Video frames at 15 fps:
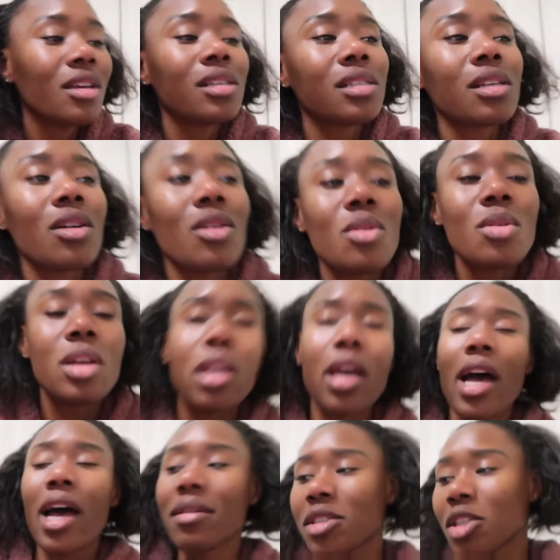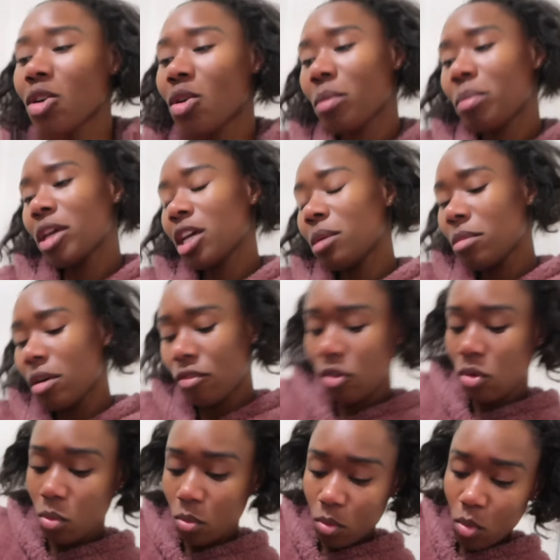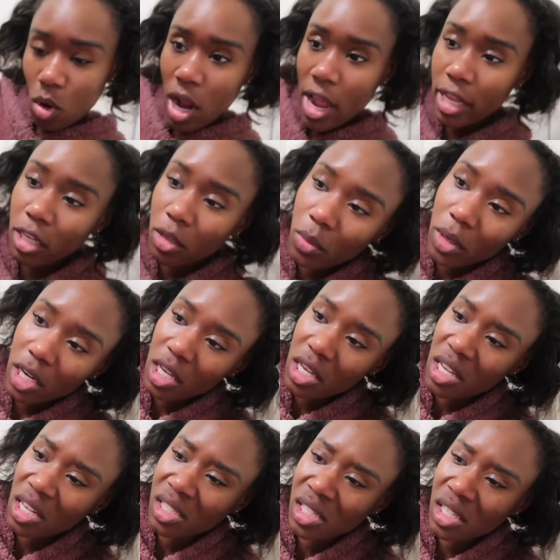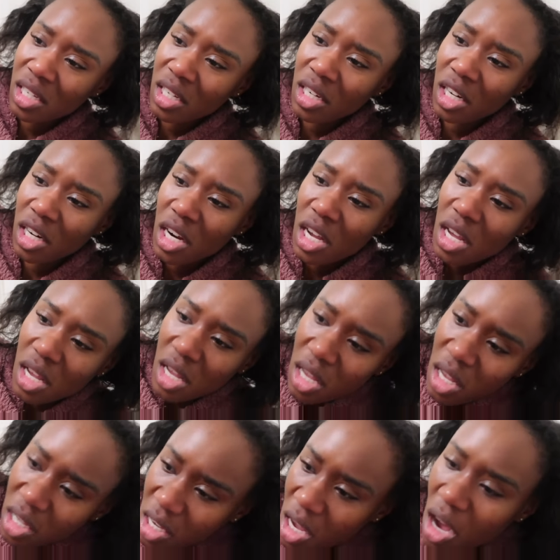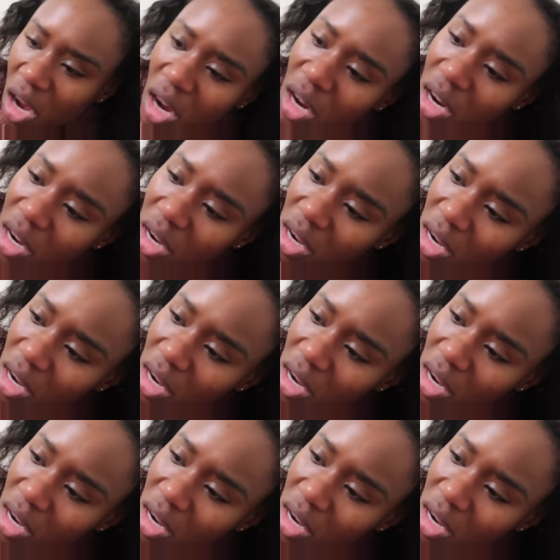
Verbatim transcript: So yeah, I have to go and pick him up from Riley when he gets here. Y'all,